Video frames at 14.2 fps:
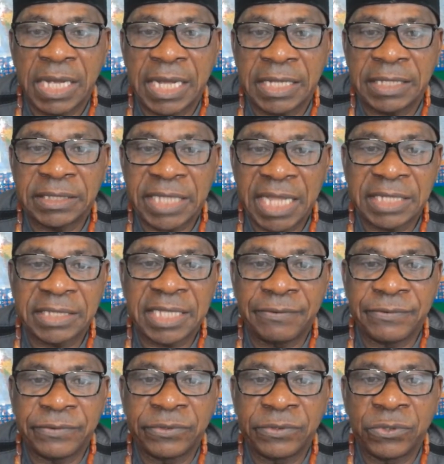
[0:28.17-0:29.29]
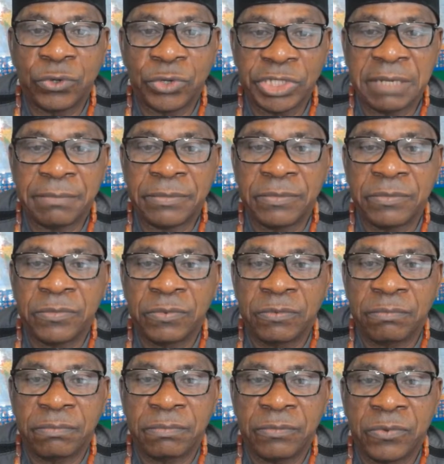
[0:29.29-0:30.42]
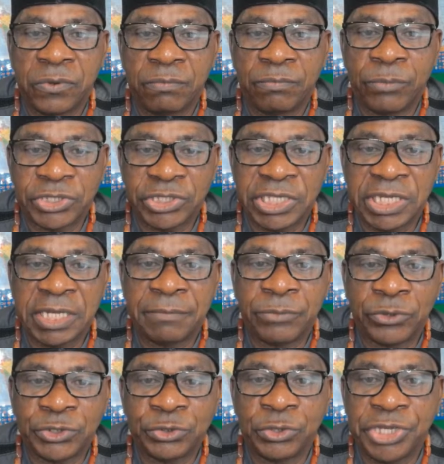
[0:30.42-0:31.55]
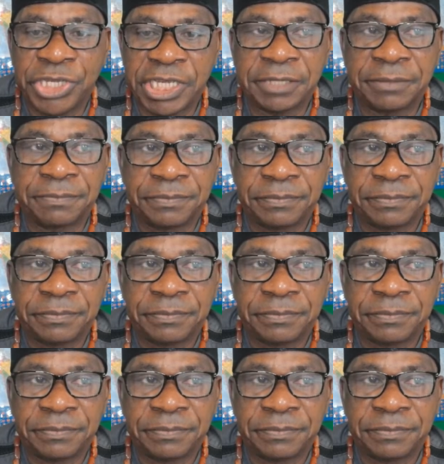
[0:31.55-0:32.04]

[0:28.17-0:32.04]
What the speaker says: And Tatawo Oyem Boshi Oye.